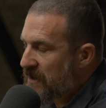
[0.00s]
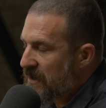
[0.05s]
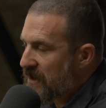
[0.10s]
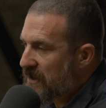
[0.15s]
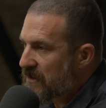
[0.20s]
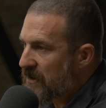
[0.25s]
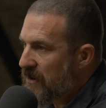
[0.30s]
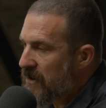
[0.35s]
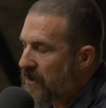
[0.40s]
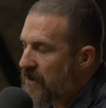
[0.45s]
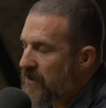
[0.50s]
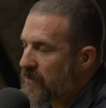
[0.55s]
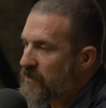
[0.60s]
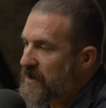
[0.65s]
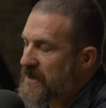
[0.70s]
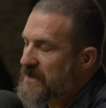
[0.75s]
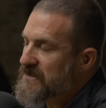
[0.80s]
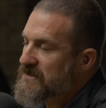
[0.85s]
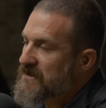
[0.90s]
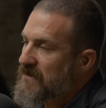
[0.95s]
in the
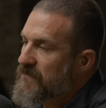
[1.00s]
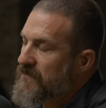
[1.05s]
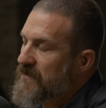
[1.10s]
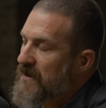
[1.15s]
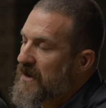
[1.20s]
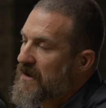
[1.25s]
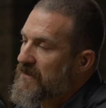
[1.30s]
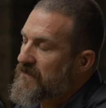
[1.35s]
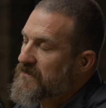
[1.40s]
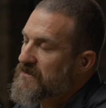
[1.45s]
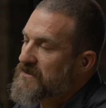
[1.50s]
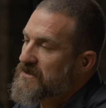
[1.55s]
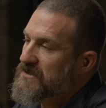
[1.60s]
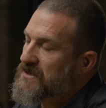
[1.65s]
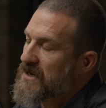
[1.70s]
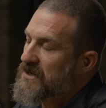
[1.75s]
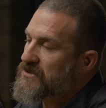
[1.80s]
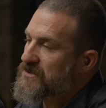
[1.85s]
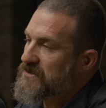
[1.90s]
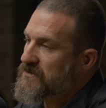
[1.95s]
hallways of, of
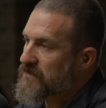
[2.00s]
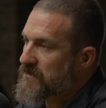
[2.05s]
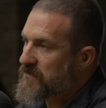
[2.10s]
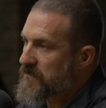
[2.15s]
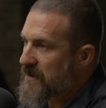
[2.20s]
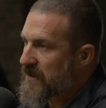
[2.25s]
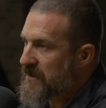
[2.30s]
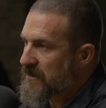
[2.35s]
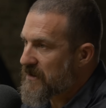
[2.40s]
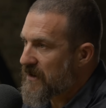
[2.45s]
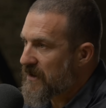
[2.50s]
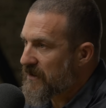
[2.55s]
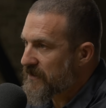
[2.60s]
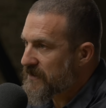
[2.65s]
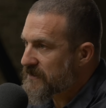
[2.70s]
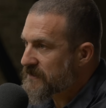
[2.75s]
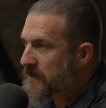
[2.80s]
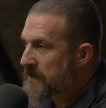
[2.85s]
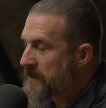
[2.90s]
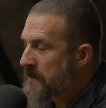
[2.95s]
discussions with my
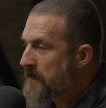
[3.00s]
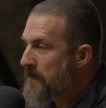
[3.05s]
colleagues.